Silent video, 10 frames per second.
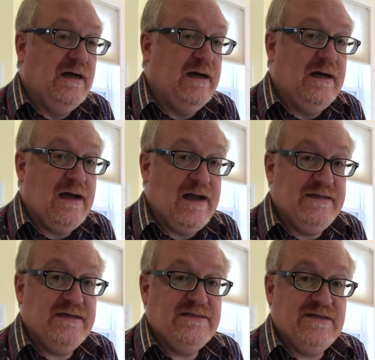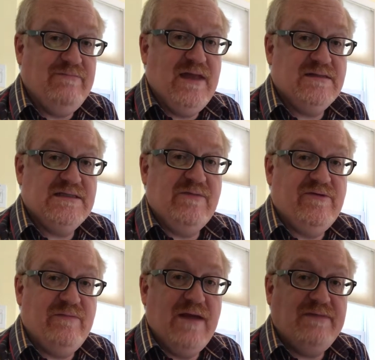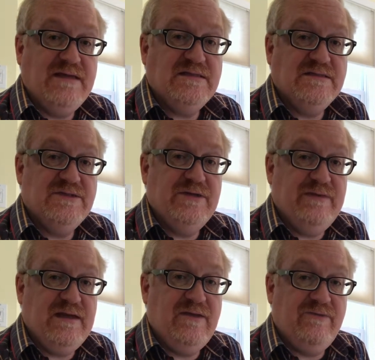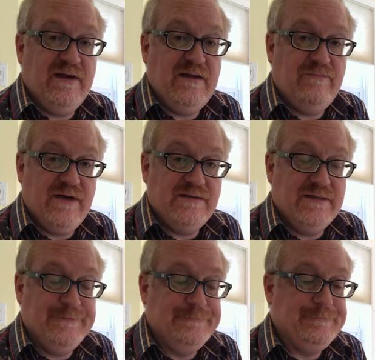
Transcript: I did submit some of my pieces to be 3D printed.